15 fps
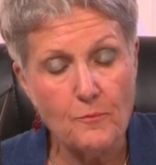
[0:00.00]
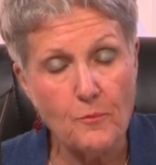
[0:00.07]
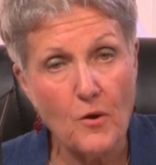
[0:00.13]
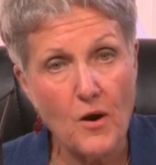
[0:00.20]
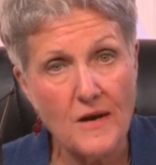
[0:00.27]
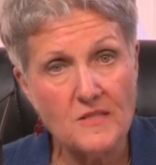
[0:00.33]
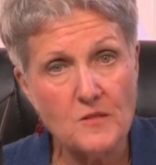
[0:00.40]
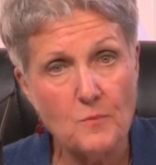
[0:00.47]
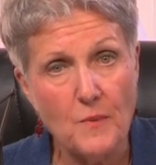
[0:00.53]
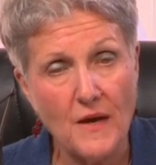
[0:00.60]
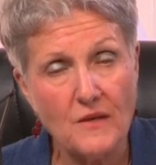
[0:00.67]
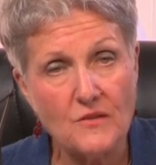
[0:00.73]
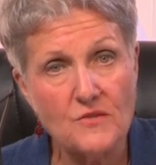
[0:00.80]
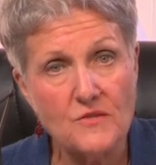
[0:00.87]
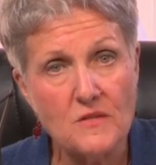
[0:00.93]

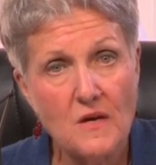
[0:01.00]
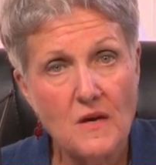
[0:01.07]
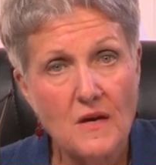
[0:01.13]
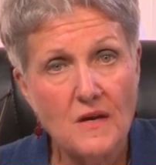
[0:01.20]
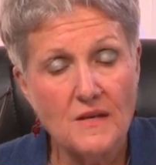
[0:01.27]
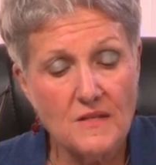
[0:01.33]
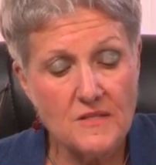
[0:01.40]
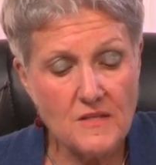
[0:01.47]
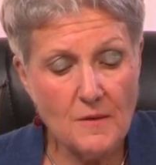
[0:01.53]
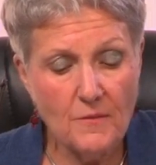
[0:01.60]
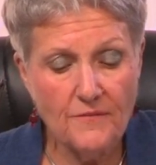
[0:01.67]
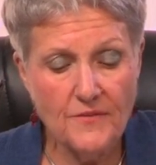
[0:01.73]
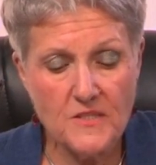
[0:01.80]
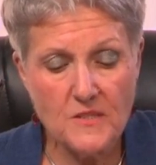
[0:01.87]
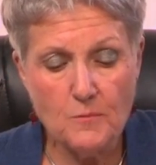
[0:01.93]
prospects. Some
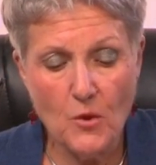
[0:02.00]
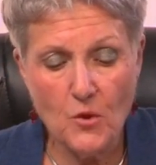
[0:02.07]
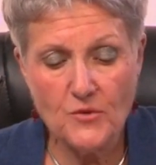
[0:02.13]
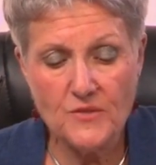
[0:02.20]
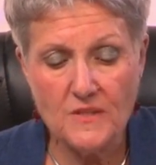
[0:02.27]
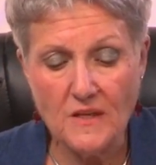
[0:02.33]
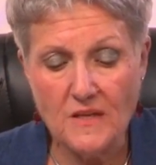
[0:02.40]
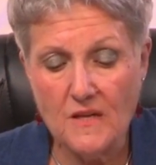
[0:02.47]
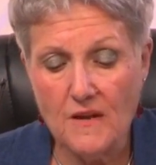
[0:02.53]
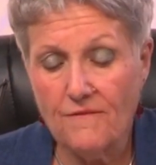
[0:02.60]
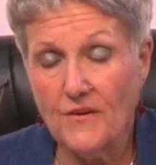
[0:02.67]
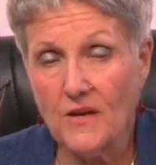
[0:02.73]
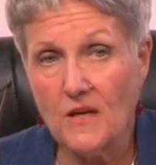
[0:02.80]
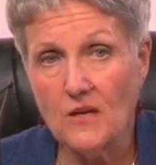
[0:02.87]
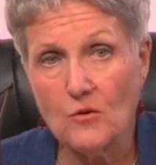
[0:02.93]
of his most
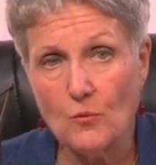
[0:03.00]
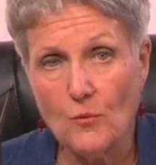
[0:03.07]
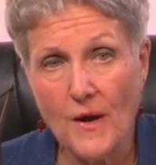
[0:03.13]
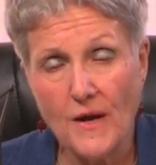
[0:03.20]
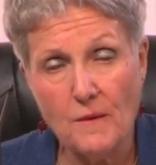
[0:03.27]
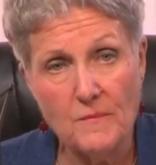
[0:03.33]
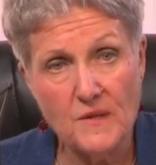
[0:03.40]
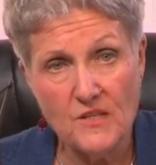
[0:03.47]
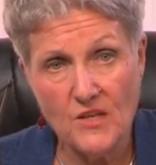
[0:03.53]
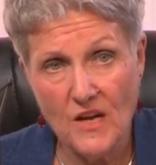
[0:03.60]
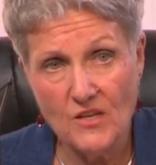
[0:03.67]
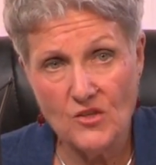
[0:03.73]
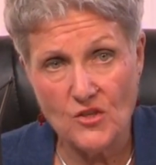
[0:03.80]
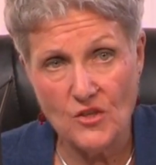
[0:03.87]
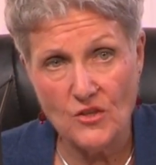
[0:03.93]
significant
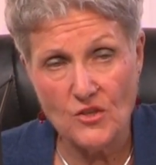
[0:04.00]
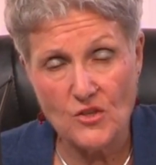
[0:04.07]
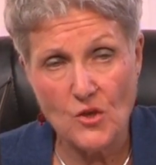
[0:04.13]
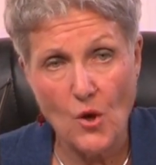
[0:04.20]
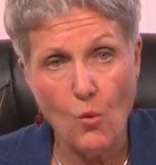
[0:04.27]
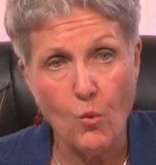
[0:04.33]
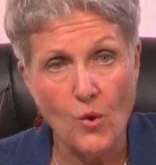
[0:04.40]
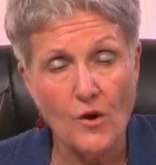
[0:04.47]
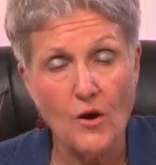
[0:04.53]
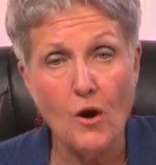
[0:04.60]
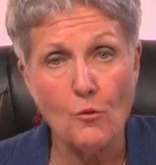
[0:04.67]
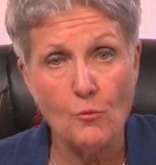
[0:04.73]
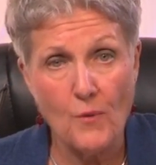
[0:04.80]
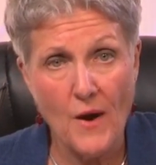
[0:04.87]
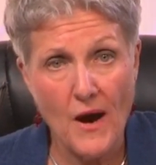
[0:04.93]
recommendations were
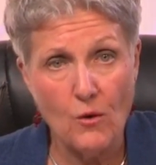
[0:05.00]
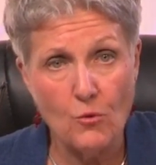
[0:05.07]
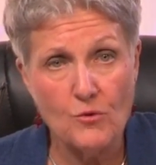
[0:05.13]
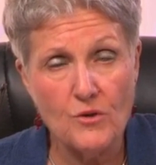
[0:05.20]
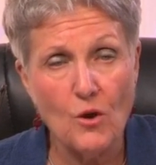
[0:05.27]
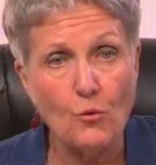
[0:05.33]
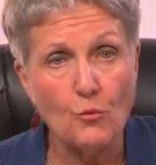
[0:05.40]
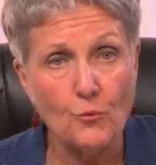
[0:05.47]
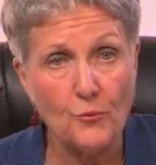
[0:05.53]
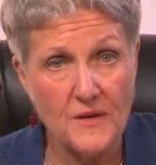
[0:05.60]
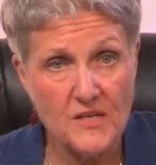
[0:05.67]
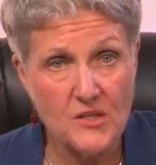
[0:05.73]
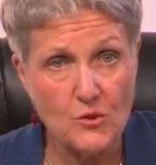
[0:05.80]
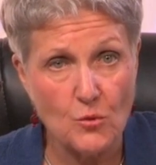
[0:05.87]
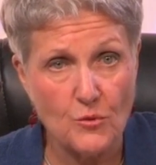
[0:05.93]
around
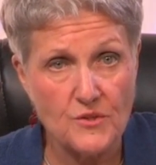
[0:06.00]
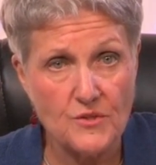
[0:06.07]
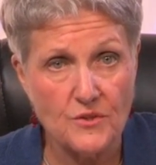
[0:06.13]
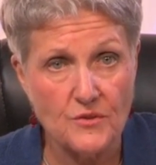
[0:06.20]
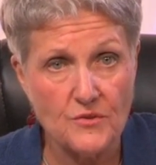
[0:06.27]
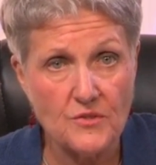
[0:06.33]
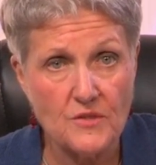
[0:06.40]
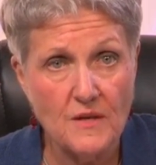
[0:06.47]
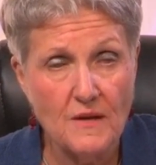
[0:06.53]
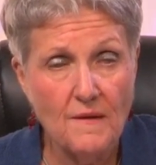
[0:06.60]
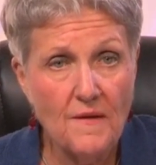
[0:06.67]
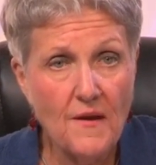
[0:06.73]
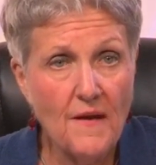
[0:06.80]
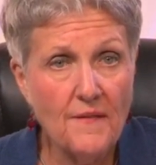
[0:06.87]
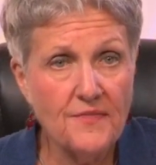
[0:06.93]
resources.
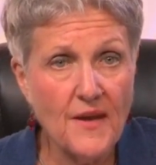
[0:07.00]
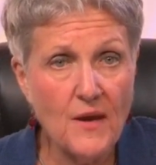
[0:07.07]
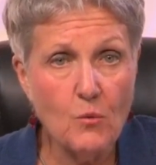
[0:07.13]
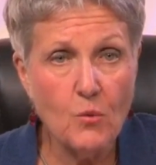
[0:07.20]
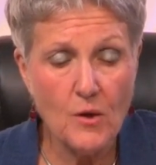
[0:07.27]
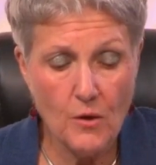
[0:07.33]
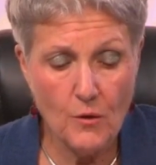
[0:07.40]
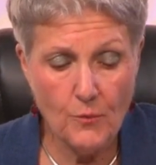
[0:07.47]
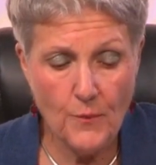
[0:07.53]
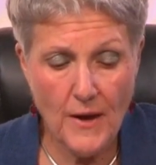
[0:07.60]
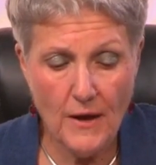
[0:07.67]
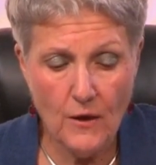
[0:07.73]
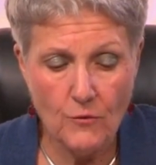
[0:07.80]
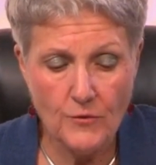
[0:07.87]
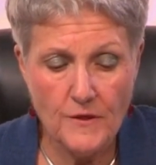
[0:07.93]
They were
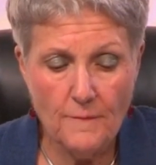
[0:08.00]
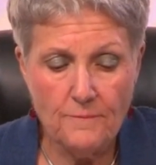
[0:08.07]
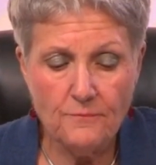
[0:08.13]
around